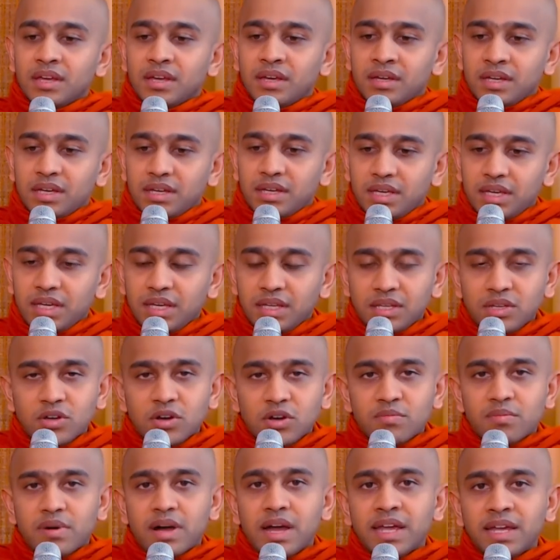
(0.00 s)
In your
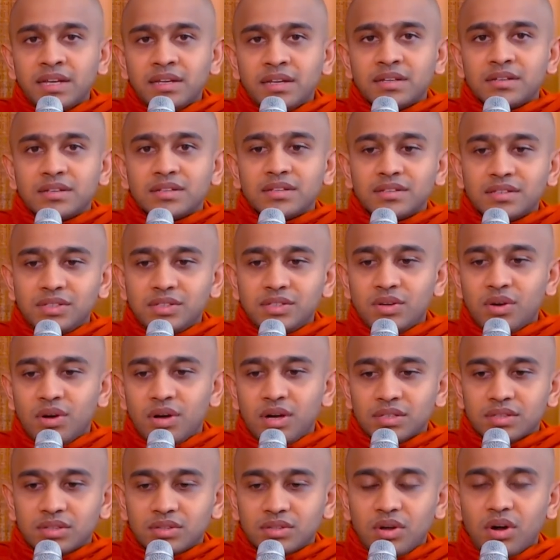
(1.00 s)
mind, your
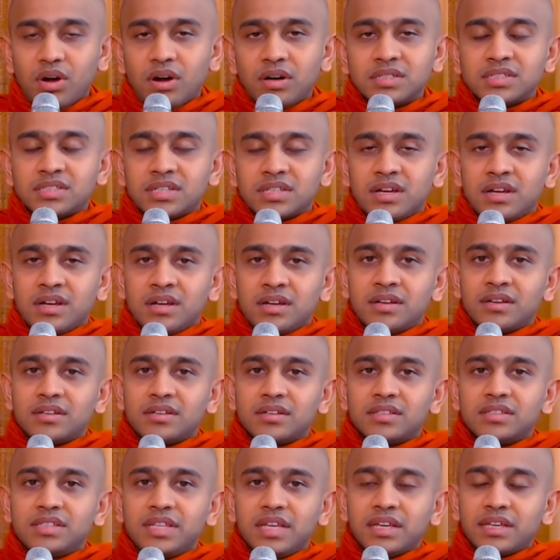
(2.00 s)
thoughts are
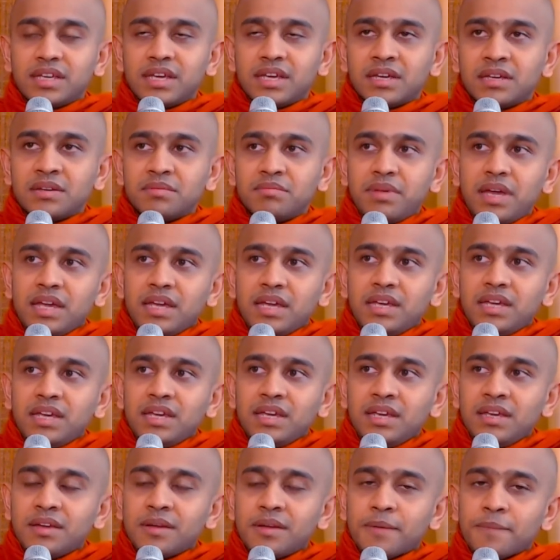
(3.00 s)
thinking, may
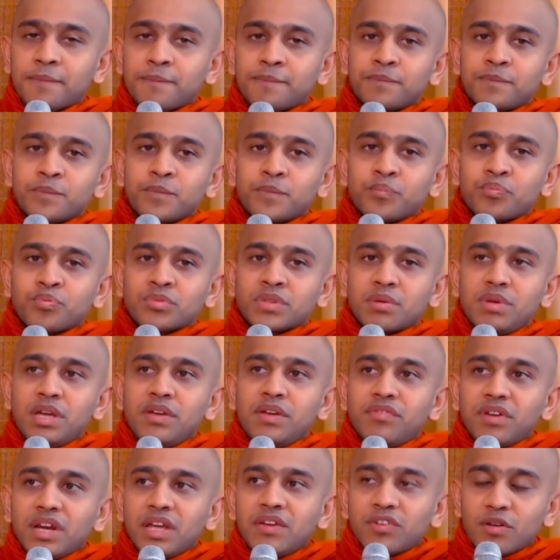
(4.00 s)
he be
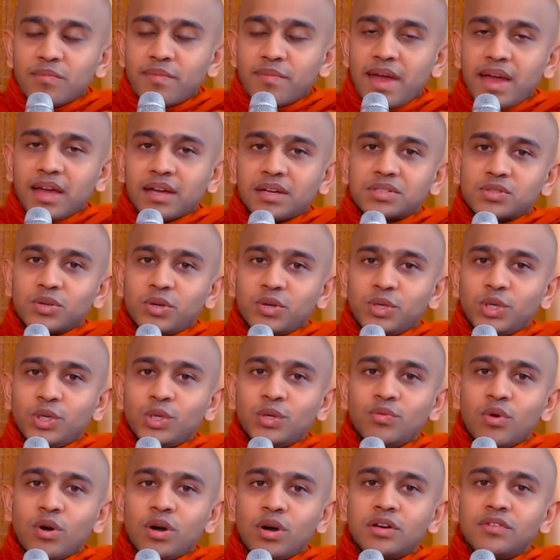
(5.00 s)
free from anger. So you
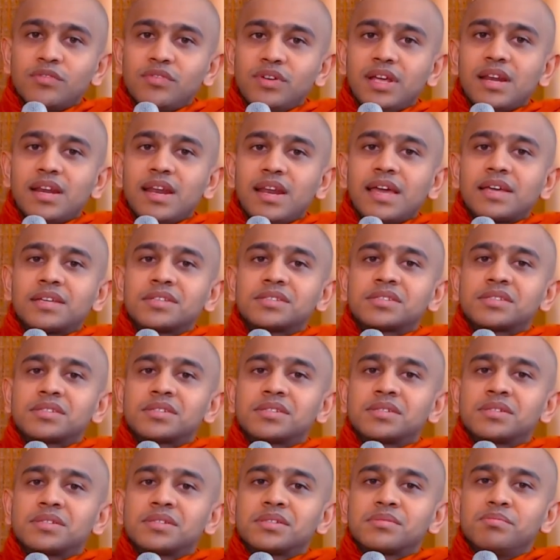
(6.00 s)
won't feel like
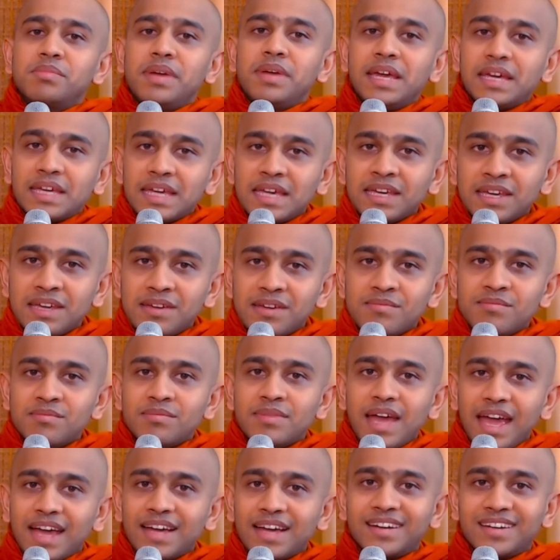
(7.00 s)
making him
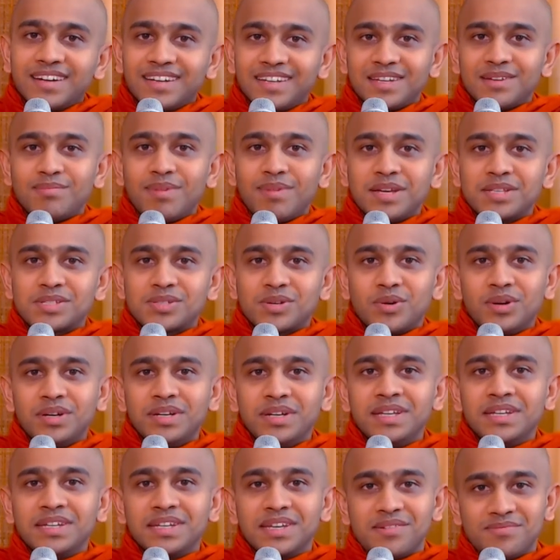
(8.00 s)
angry by
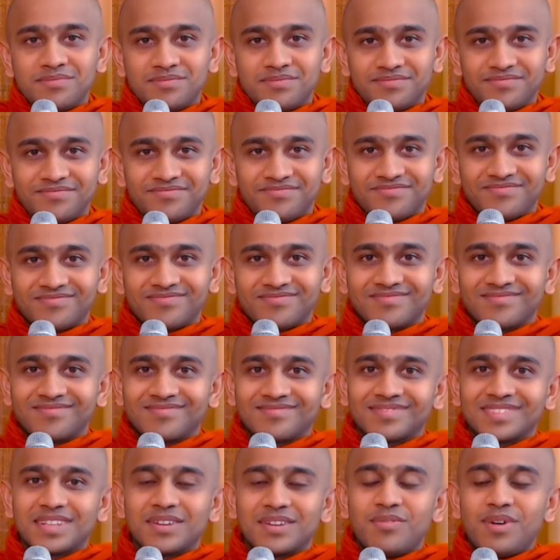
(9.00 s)
scolding him.
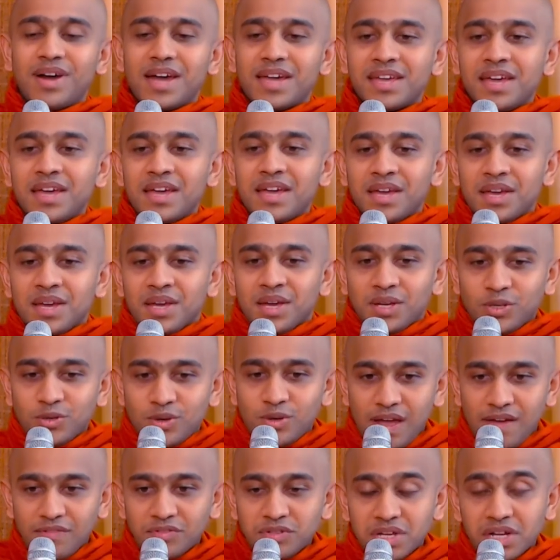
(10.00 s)
Why? You
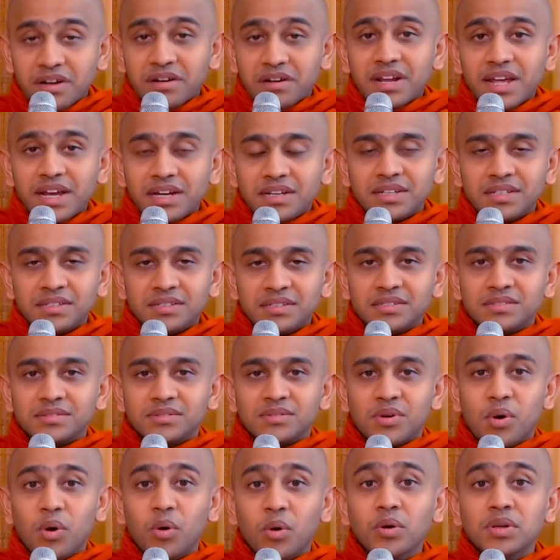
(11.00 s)
have generated
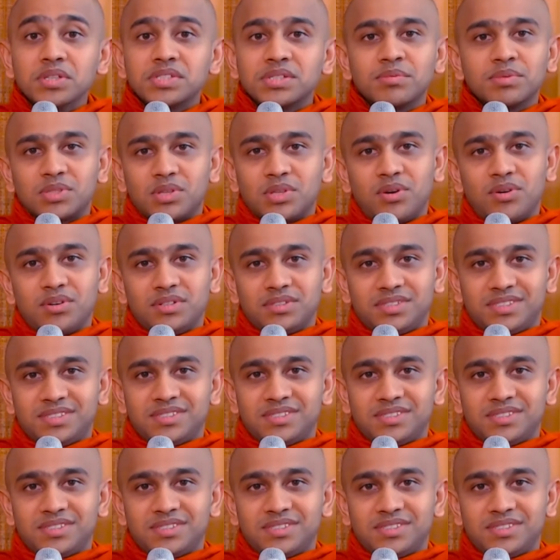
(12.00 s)
wholesome thoughts.